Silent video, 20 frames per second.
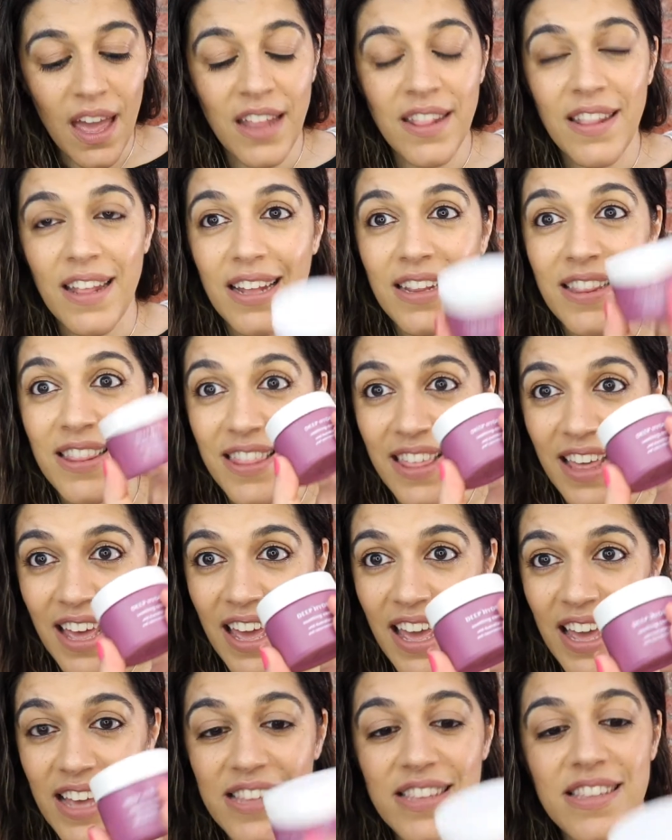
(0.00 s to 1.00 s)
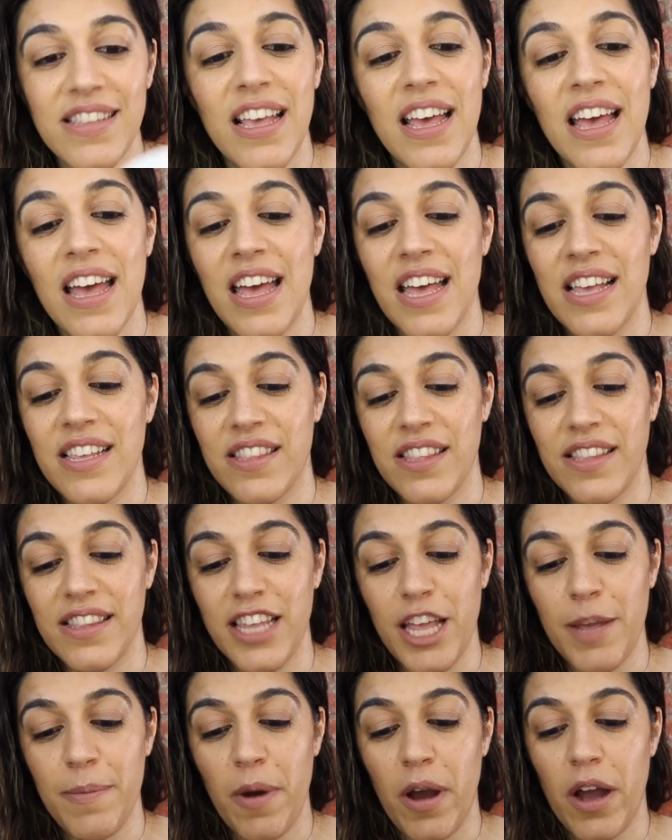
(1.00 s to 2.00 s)
And then this is the
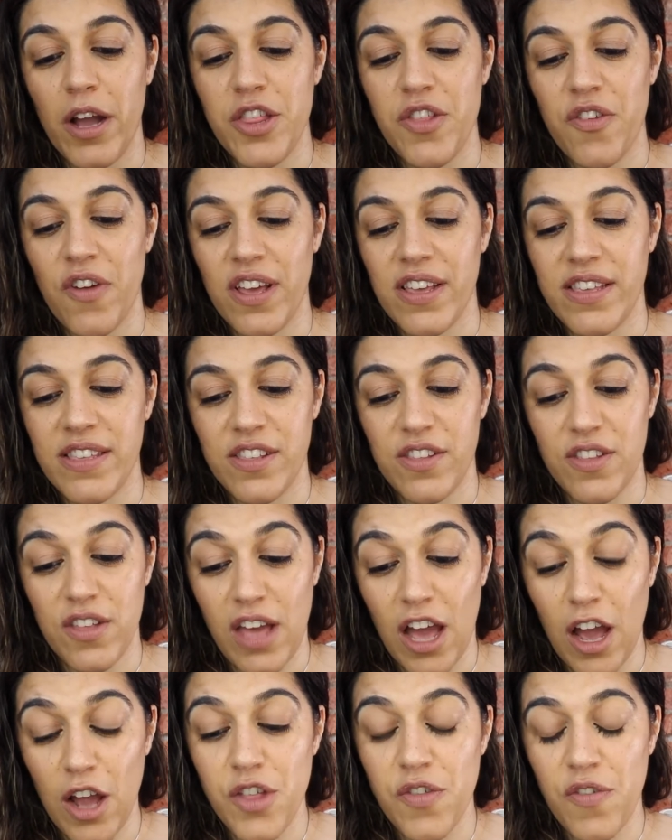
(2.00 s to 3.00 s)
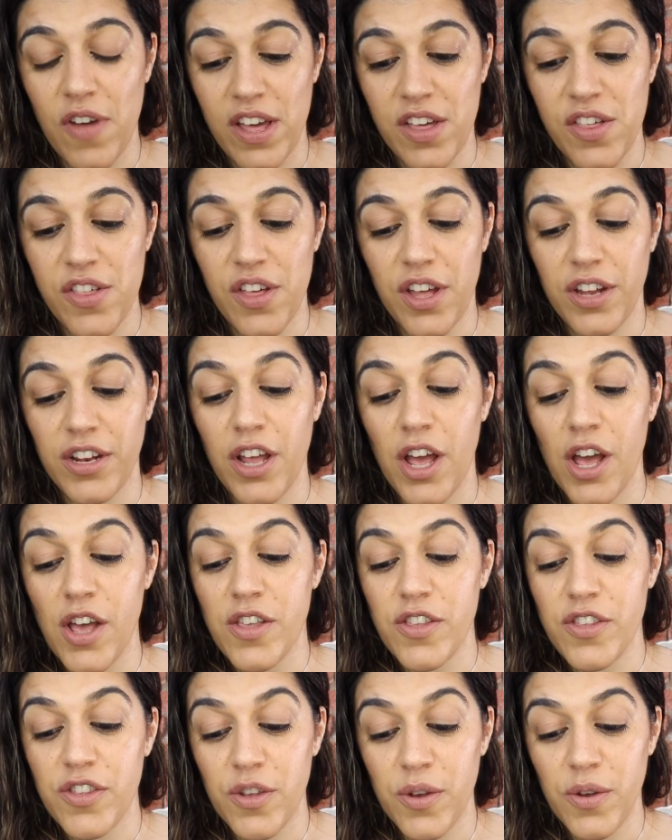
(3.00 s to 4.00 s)
deep hydration
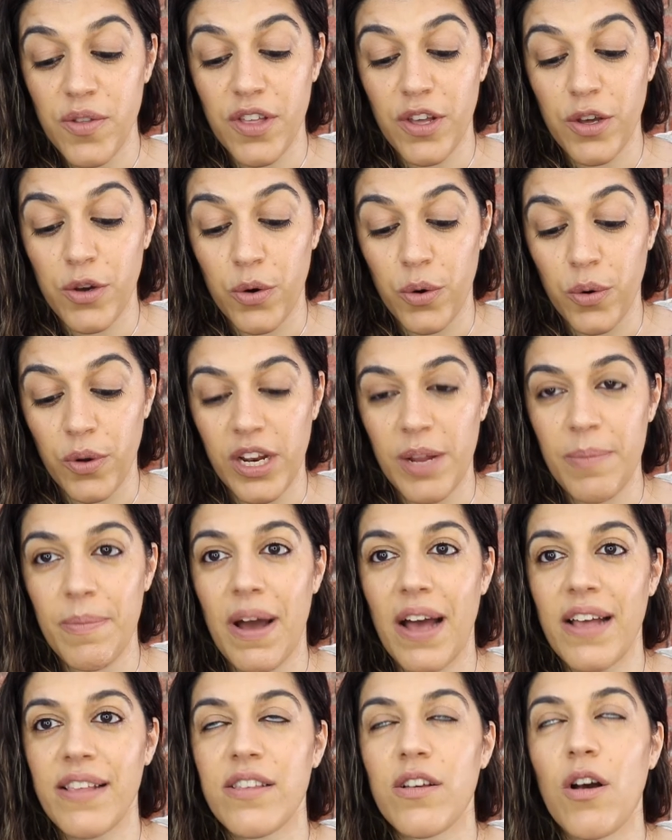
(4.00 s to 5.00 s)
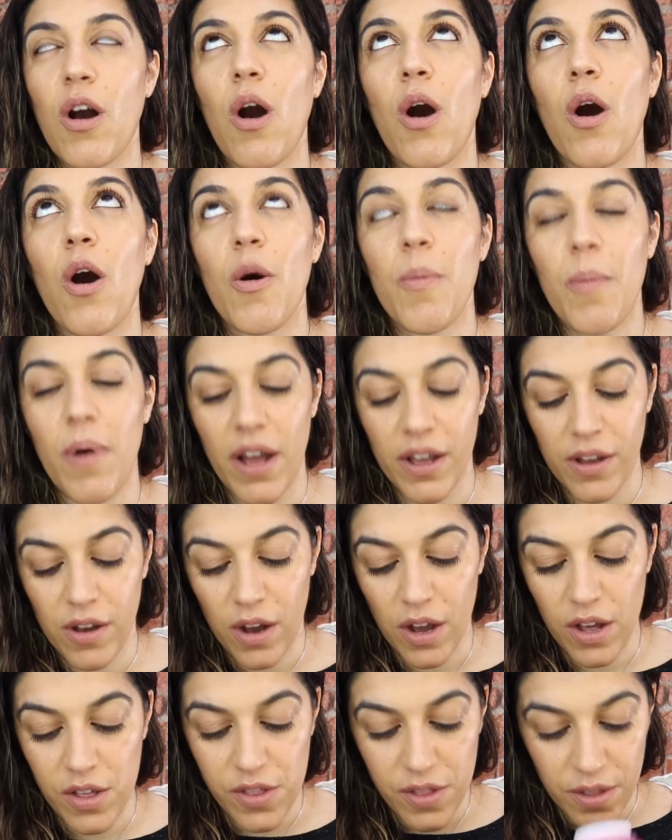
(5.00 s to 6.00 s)
soothing cooling mask. Oh my
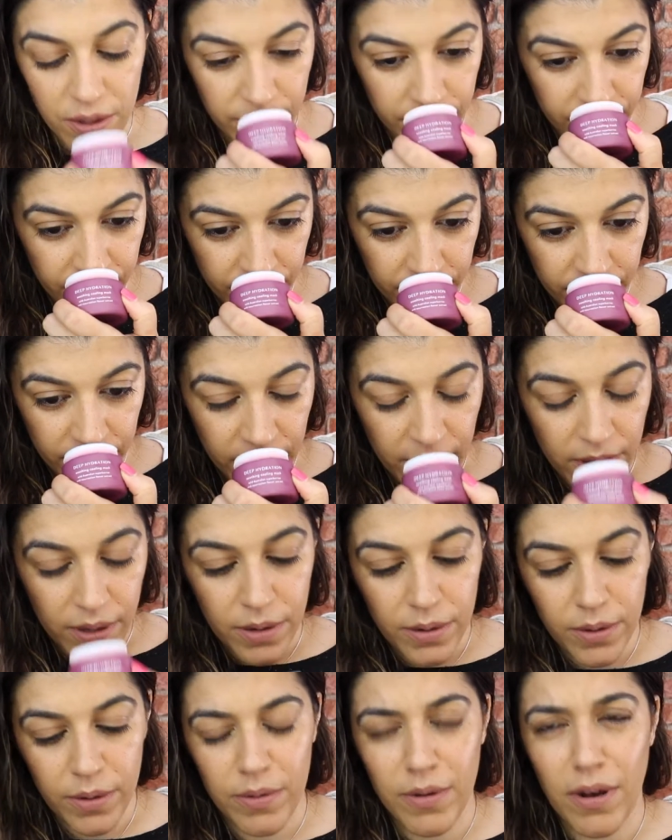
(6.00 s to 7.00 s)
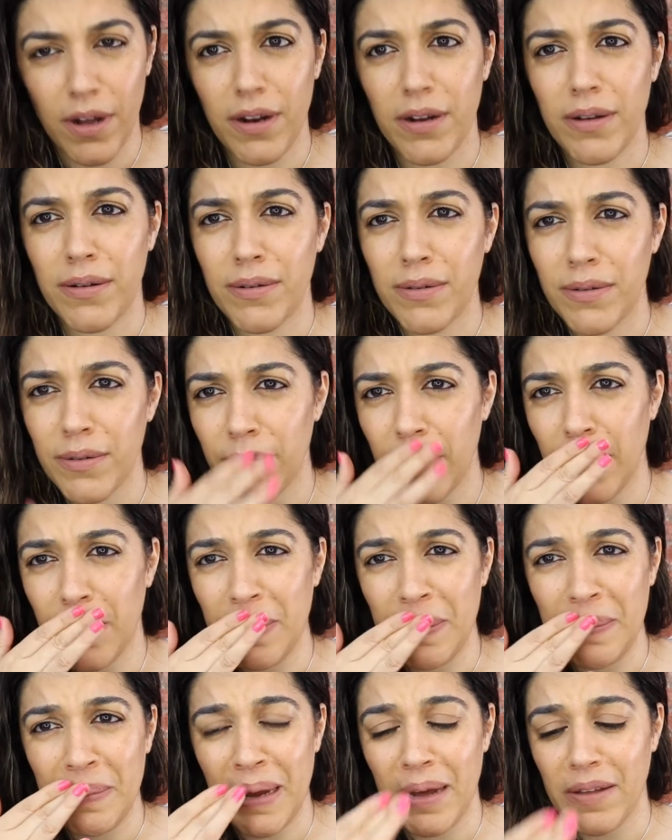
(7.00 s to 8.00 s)
gosh, oh god, went up
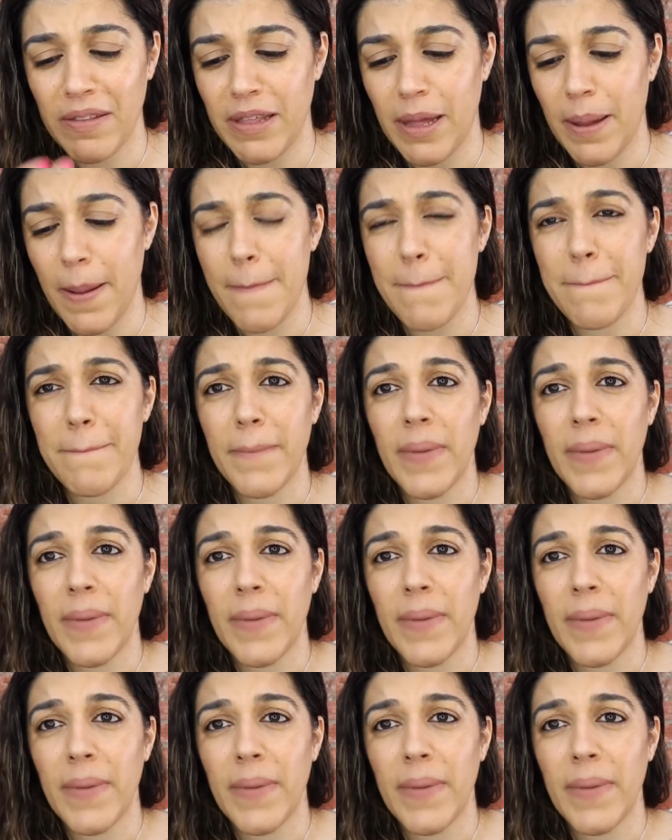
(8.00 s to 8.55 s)
my mouth there.